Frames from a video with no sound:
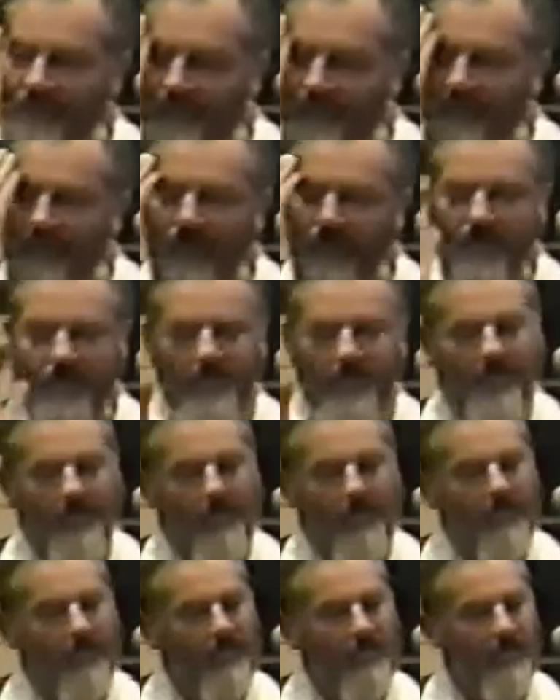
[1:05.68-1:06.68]

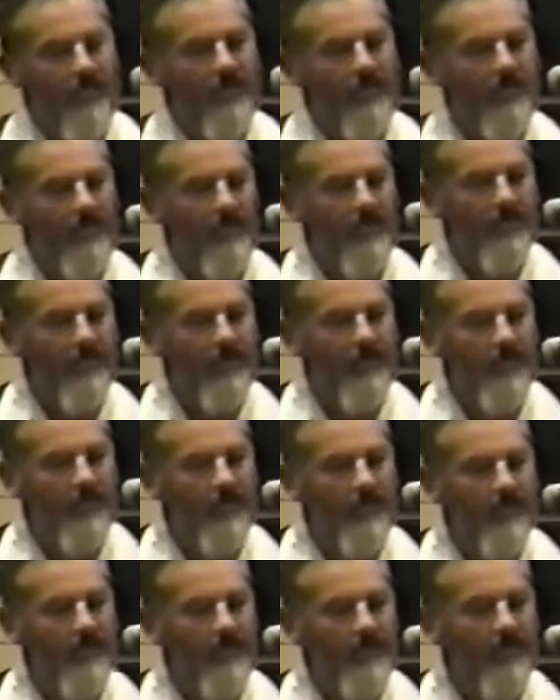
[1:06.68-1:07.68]

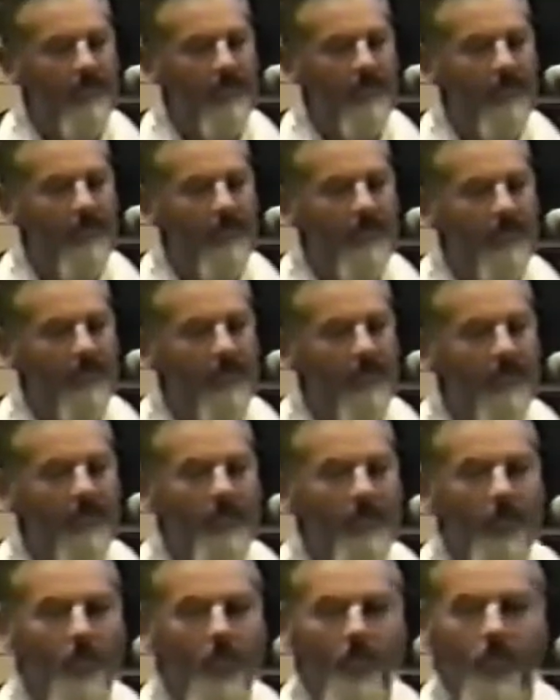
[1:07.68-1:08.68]

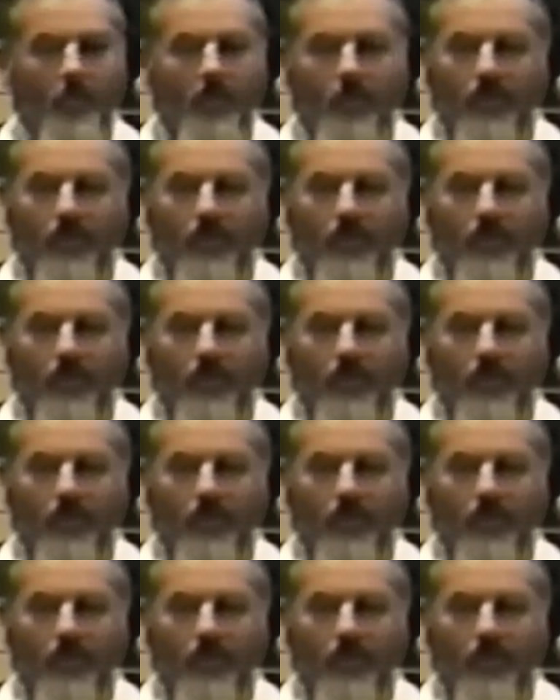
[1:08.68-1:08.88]
(no one is talking)